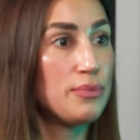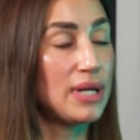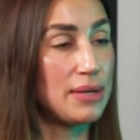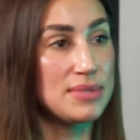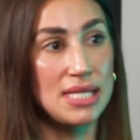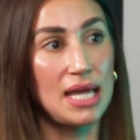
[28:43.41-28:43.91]
But
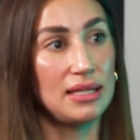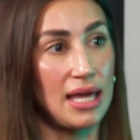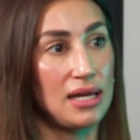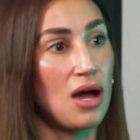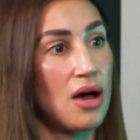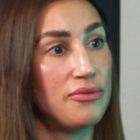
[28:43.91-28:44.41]
I'm saying
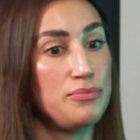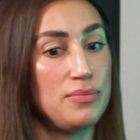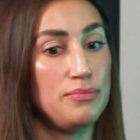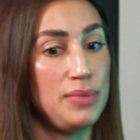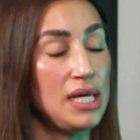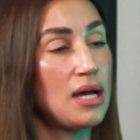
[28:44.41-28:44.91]
like
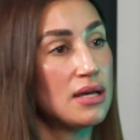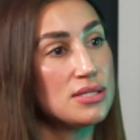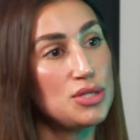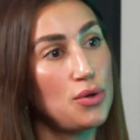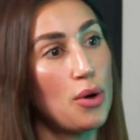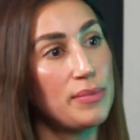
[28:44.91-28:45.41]
because
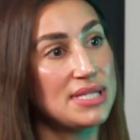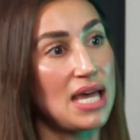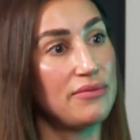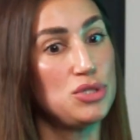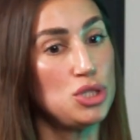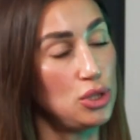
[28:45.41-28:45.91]
you almost
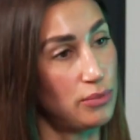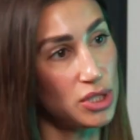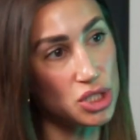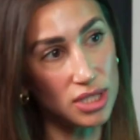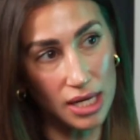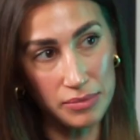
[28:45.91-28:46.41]
have too
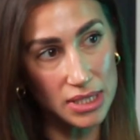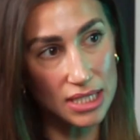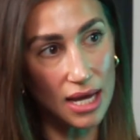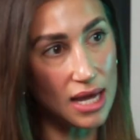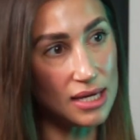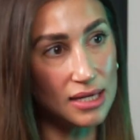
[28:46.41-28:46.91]
much time in the day.